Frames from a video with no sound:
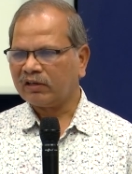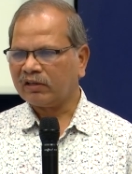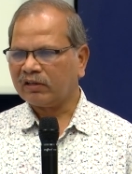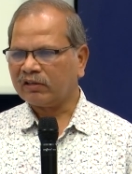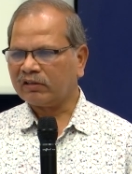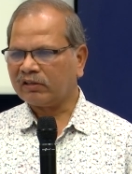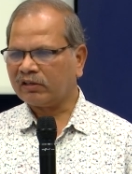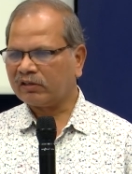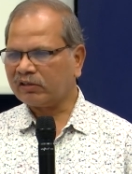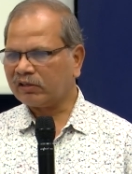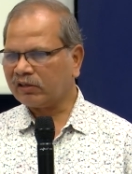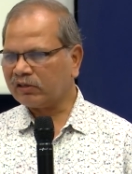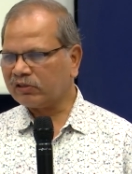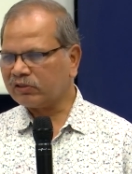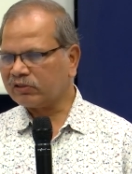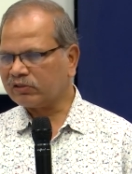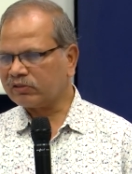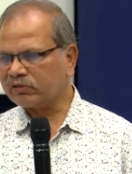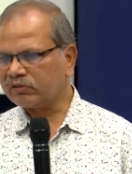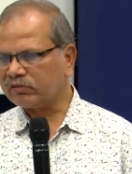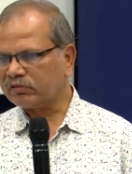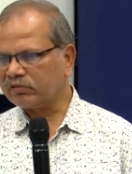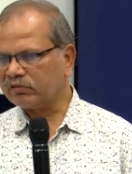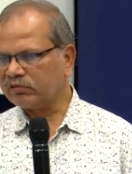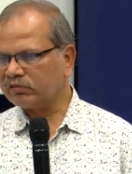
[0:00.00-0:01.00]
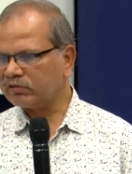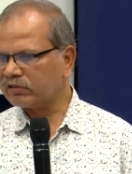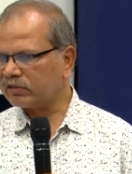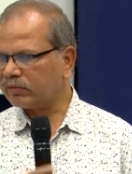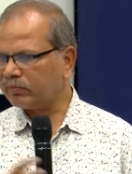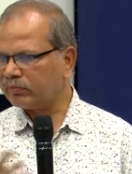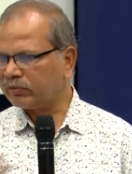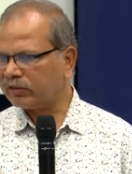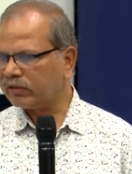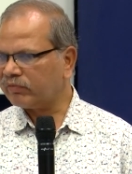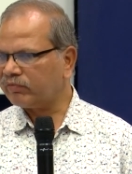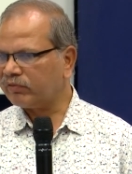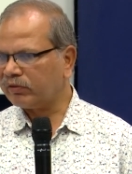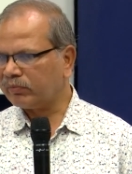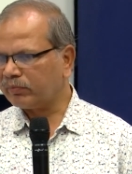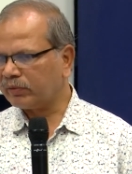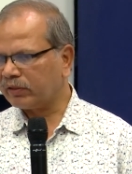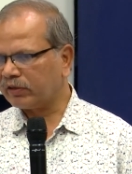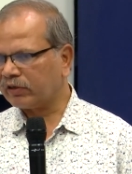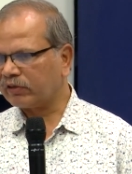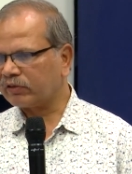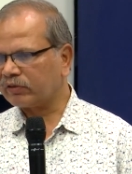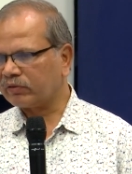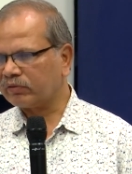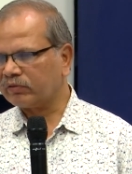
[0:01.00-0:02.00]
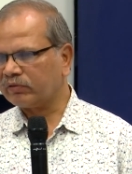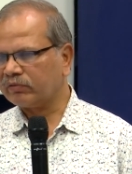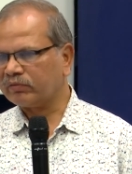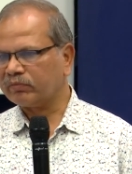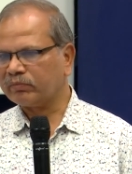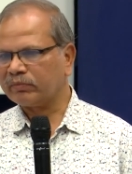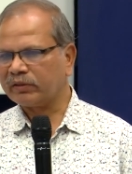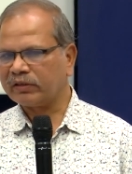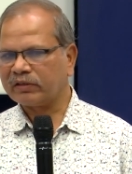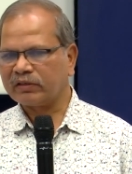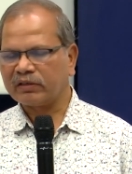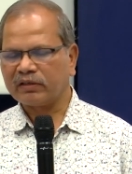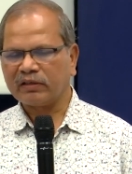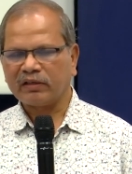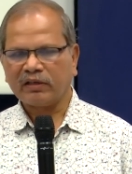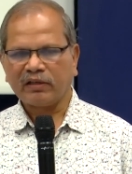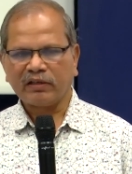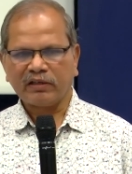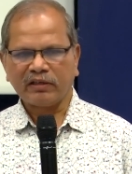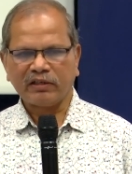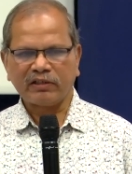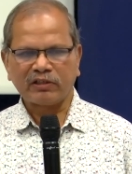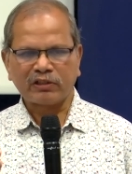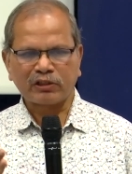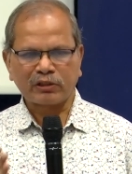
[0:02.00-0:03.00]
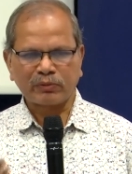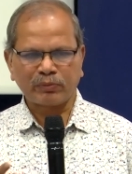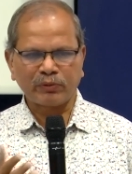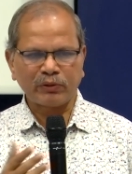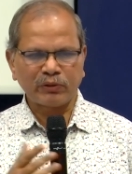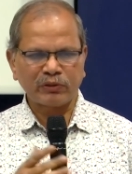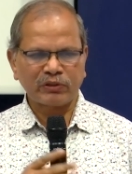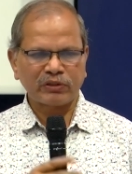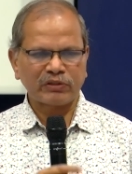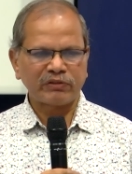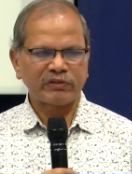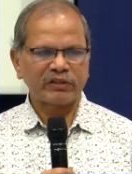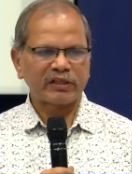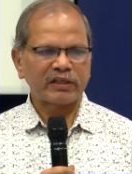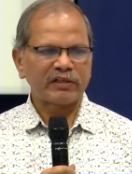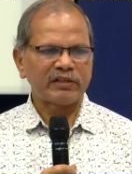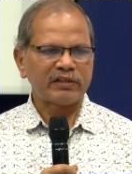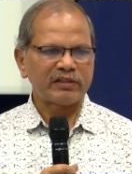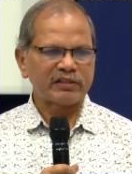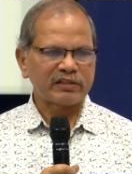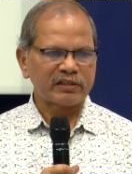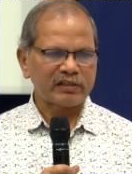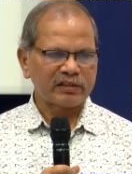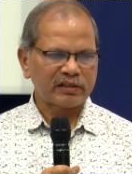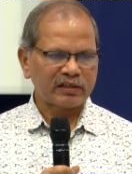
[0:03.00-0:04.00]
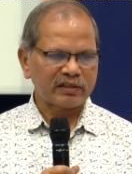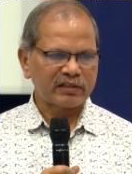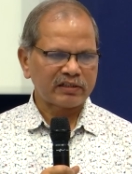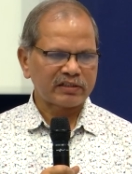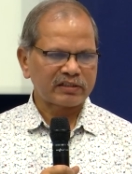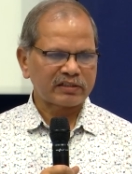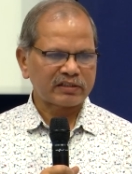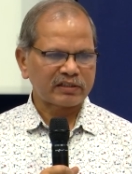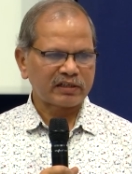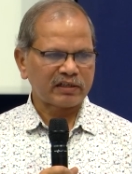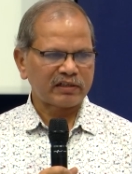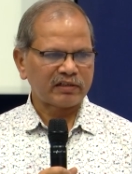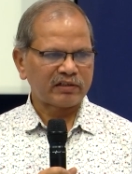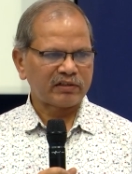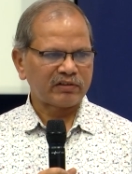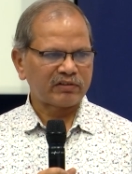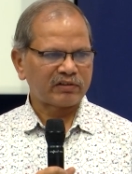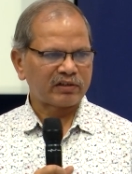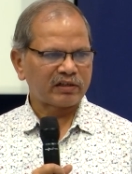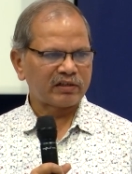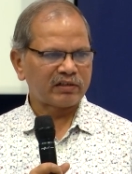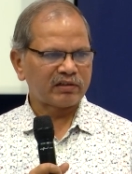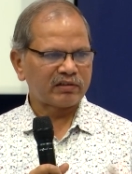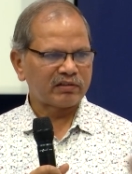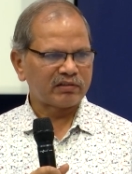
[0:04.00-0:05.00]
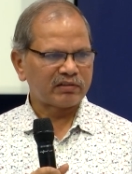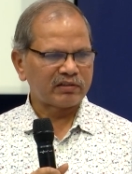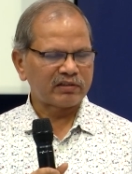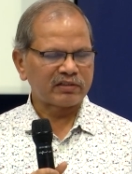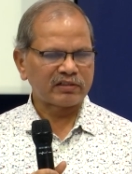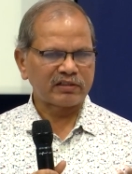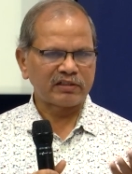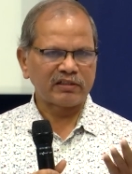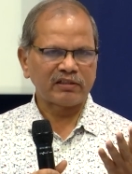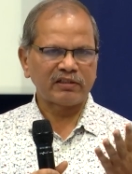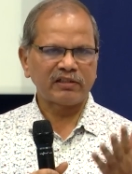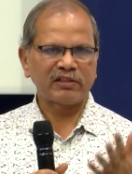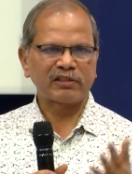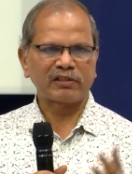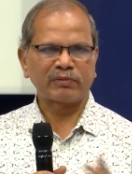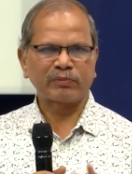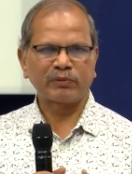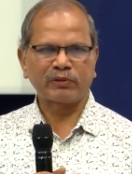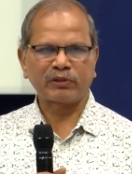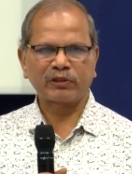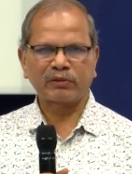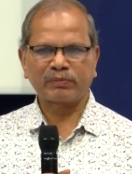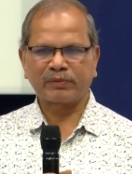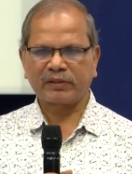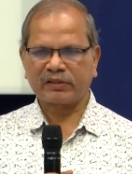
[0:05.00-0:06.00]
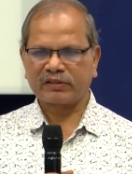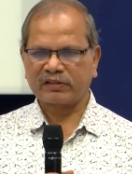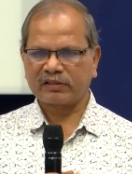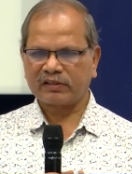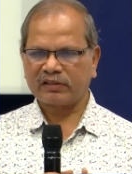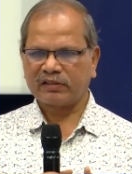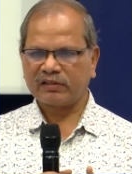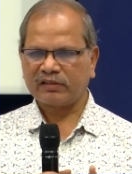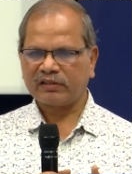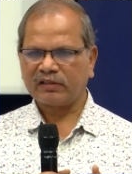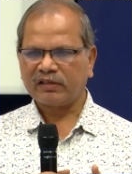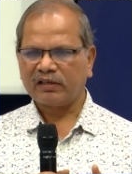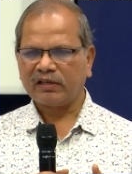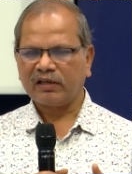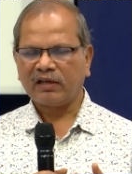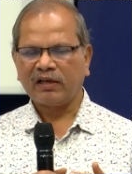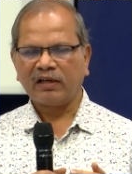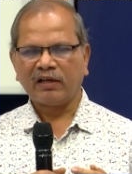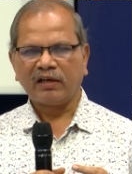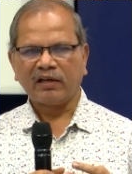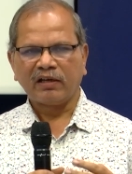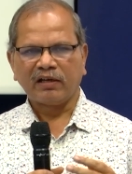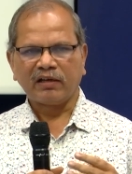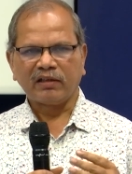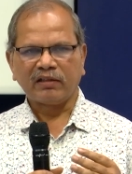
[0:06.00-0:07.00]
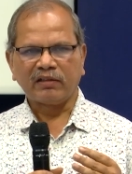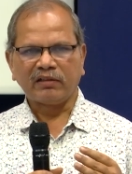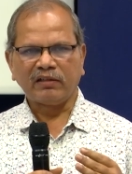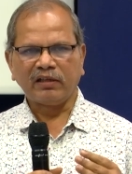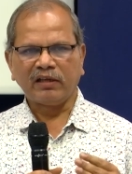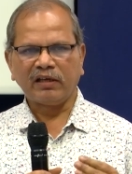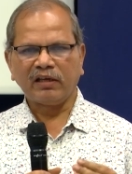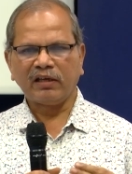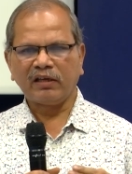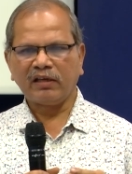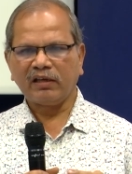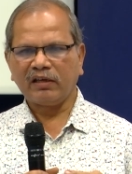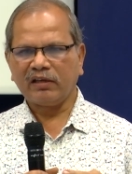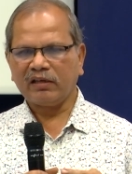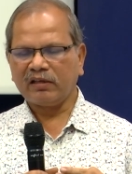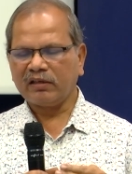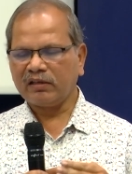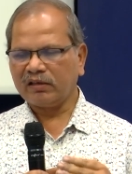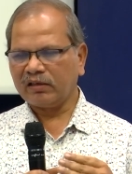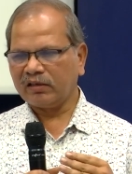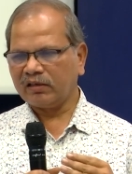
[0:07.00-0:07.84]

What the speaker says: that also sometime we may not know. But in sports, you can easily understand. You can see the sports person, they